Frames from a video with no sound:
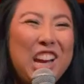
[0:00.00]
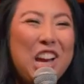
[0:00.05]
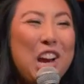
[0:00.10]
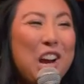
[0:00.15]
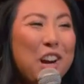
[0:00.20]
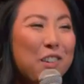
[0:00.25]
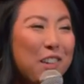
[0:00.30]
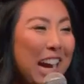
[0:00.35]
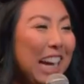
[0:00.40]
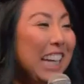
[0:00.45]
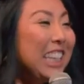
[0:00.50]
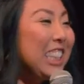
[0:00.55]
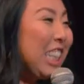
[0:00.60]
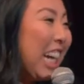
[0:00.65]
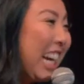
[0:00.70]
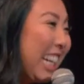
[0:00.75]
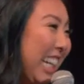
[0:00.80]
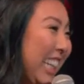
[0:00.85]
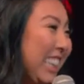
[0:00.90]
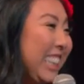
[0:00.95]
Right?
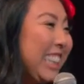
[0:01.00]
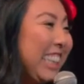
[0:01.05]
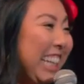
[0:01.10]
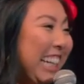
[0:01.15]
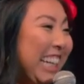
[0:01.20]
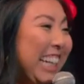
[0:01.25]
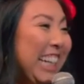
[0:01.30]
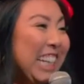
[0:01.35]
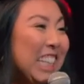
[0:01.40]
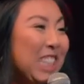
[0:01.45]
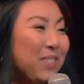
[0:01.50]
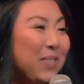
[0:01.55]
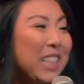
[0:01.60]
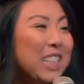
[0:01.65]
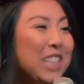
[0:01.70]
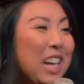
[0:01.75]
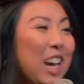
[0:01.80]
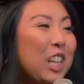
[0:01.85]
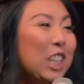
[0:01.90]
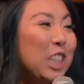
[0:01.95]
Chuck E. Cheese,
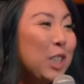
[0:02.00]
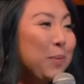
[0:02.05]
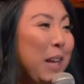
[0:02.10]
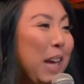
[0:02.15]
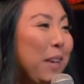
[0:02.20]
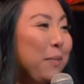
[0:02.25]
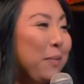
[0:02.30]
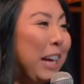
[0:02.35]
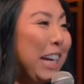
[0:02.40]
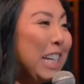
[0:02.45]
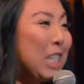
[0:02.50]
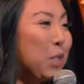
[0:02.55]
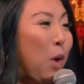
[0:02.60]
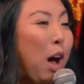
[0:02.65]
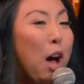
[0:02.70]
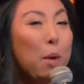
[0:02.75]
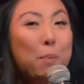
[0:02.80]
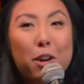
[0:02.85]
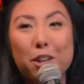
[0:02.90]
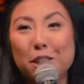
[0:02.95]
McDonald's Play Place,
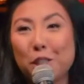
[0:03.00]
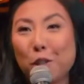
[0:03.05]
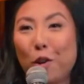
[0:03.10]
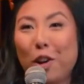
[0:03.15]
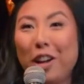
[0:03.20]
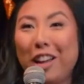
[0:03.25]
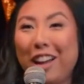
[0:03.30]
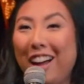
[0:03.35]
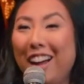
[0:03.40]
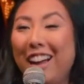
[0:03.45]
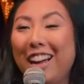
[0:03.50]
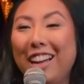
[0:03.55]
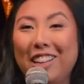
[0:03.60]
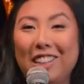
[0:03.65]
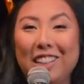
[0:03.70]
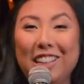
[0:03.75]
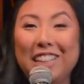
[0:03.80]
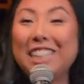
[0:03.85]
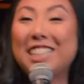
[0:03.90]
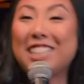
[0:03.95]
Walmart toy
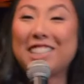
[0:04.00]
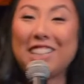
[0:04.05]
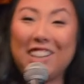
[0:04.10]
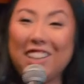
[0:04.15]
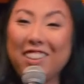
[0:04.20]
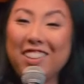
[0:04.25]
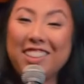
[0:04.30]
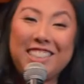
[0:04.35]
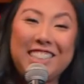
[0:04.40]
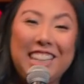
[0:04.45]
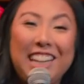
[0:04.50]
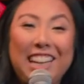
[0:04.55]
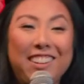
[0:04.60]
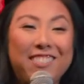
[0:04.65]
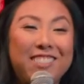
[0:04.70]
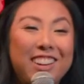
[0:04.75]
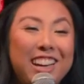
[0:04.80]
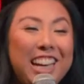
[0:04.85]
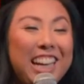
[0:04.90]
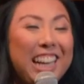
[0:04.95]
aisle, it's all the
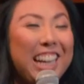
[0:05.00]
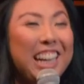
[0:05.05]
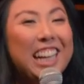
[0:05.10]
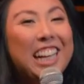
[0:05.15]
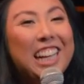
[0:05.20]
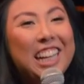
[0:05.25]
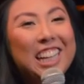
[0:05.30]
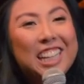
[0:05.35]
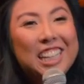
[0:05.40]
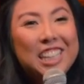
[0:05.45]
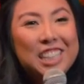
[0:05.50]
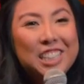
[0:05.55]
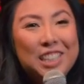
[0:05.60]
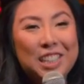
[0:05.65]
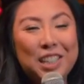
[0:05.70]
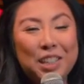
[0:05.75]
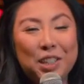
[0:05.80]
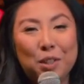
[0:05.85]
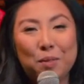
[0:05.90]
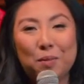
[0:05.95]
same, right?
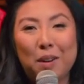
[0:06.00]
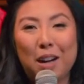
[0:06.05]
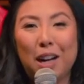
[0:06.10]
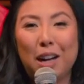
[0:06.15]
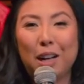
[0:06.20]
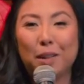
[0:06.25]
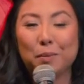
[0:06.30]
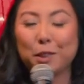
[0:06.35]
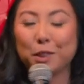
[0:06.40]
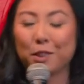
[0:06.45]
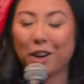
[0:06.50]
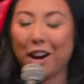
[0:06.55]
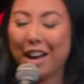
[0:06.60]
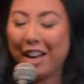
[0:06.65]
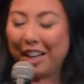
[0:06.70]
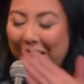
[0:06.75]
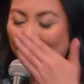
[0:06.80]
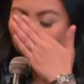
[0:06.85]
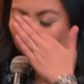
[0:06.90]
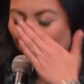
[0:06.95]
Single moms crying in the